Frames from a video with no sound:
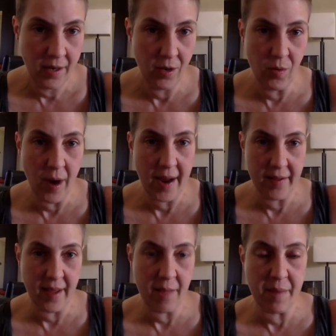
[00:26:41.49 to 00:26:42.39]
who
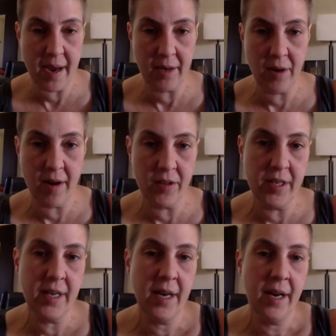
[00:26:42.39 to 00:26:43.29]
had that background
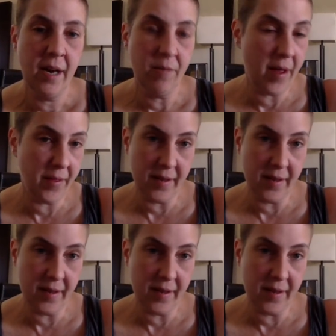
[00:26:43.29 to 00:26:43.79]
rather